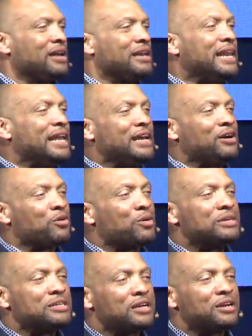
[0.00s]
Now,
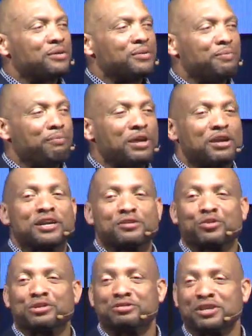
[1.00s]
be good
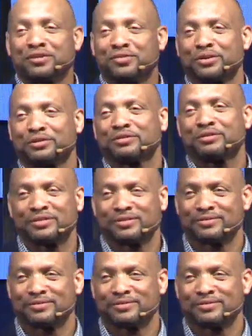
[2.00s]
receivers.